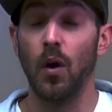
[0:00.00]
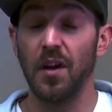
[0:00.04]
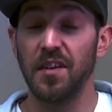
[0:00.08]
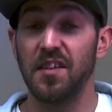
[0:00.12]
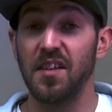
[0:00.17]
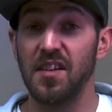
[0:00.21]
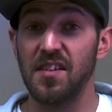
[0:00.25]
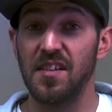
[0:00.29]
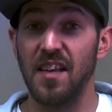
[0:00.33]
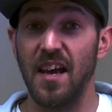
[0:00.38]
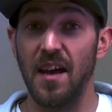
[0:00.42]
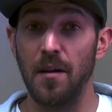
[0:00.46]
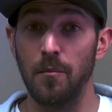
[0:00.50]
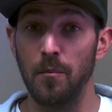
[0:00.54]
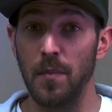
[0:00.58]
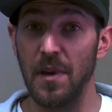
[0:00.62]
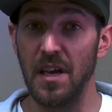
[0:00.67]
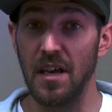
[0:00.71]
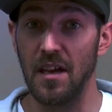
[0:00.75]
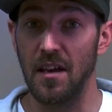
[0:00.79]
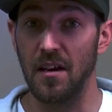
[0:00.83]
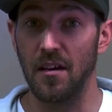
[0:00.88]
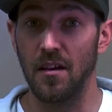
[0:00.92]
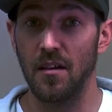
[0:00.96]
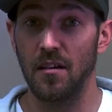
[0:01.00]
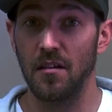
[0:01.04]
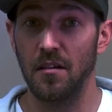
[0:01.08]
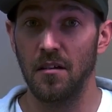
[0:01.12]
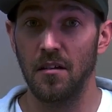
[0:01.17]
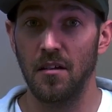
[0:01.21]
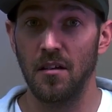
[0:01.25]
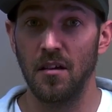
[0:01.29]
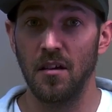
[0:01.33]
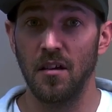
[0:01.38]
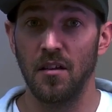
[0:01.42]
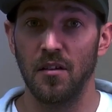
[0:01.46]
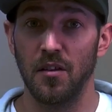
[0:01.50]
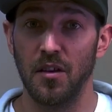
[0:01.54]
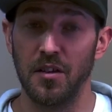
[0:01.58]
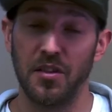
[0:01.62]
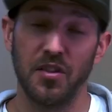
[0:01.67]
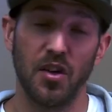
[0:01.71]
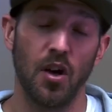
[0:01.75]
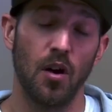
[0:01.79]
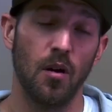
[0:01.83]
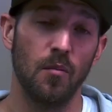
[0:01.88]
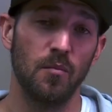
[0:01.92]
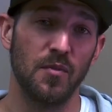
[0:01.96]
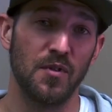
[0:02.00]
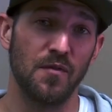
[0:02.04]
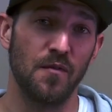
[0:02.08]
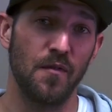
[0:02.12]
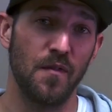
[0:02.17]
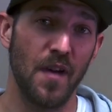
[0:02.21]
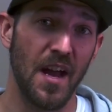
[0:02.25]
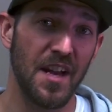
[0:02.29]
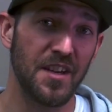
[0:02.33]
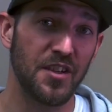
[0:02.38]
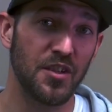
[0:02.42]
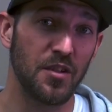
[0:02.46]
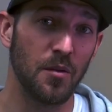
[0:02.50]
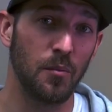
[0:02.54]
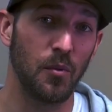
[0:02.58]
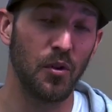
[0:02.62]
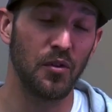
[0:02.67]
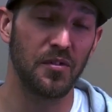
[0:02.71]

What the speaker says: does that mean? The terms vegetable